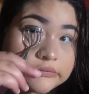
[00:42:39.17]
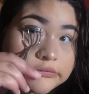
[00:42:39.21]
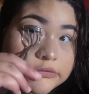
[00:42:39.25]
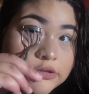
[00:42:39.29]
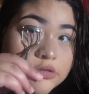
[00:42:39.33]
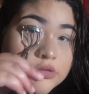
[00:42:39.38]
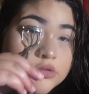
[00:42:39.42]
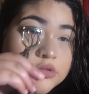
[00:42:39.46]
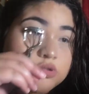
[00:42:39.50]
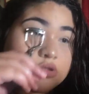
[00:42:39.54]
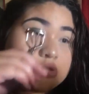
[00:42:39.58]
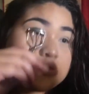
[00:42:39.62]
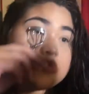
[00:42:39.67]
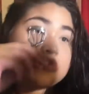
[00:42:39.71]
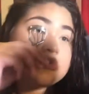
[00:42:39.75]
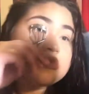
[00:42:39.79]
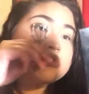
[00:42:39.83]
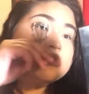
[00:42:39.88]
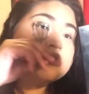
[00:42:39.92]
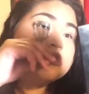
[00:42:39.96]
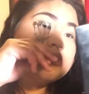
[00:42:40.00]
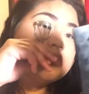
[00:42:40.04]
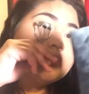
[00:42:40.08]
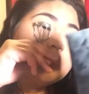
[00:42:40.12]
Told you,
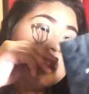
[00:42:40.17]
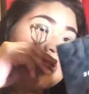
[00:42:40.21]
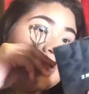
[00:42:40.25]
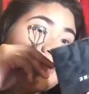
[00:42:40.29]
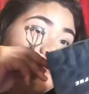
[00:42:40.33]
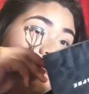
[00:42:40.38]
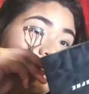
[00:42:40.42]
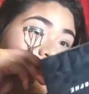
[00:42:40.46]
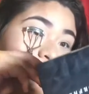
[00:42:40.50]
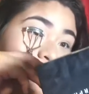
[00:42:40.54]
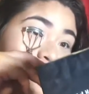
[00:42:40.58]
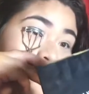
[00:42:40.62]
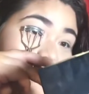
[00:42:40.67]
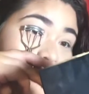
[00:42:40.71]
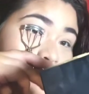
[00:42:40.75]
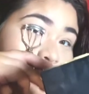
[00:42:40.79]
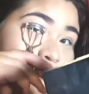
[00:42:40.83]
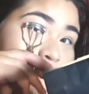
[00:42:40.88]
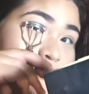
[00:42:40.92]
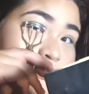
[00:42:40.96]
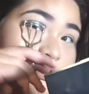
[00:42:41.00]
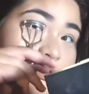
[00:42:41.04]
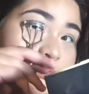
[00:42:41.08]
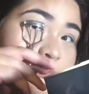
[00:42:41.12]
makeup
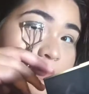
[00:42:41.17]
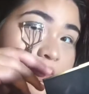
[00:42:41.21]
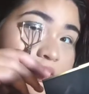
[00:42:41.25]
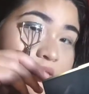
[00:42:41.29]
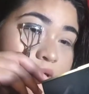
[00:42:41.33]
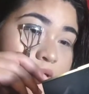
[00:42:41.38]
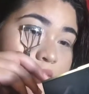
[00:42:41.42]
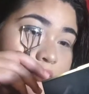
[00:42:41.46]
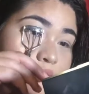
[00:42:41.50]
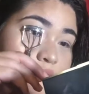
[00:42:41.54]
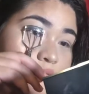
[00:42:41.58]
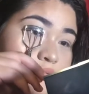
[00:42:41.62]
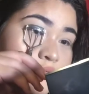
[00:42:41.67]
is what you make it.